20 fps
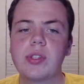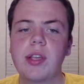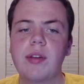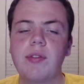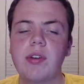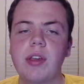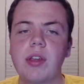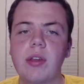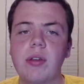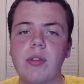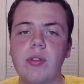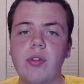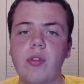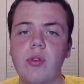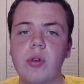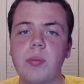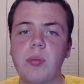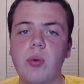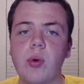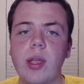
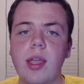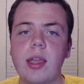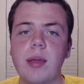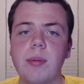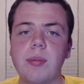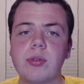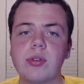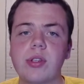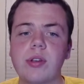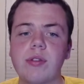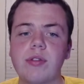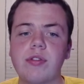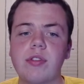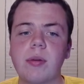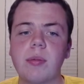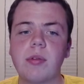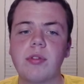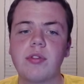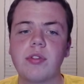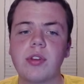73.8%
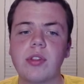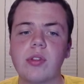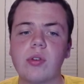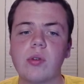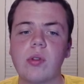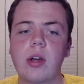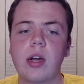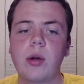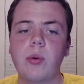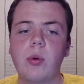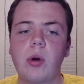from the free throw line, while